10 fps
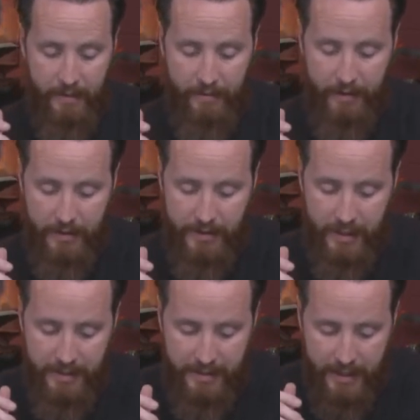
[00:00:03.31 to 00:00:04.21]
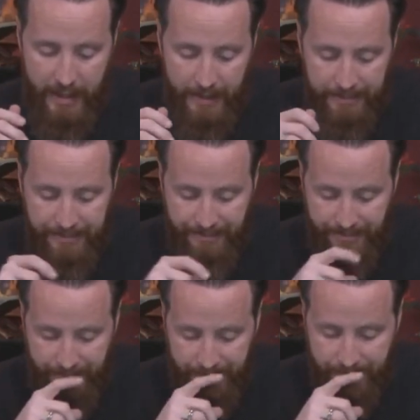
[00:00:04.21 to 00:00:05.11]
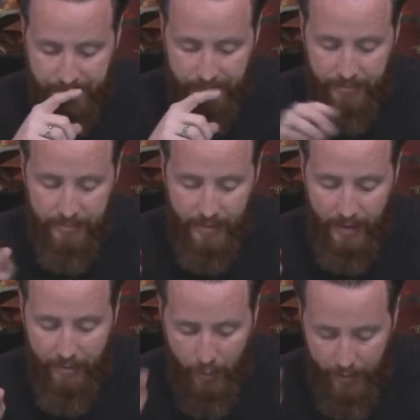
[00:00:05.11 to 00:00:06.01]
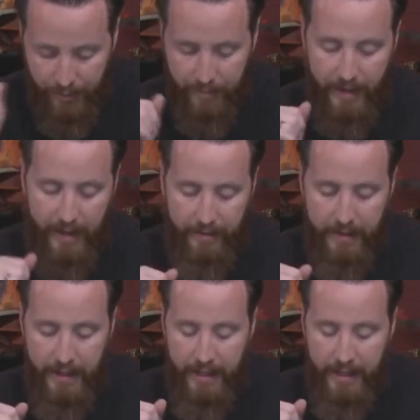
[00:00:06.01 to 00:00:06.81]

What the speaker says: verses 4 through 5.